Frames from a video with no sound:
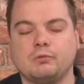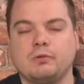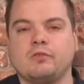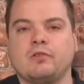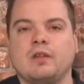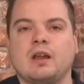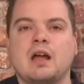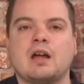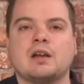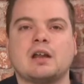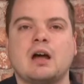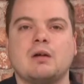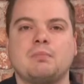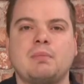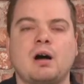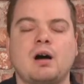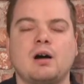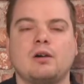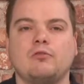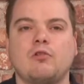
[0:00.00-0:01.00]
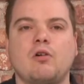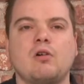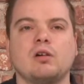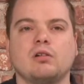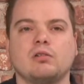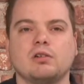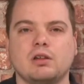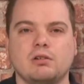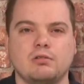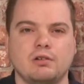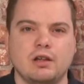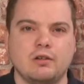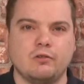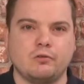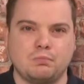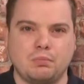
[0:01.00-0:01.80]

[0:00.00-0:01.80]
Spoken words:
we still had our Park Royal units,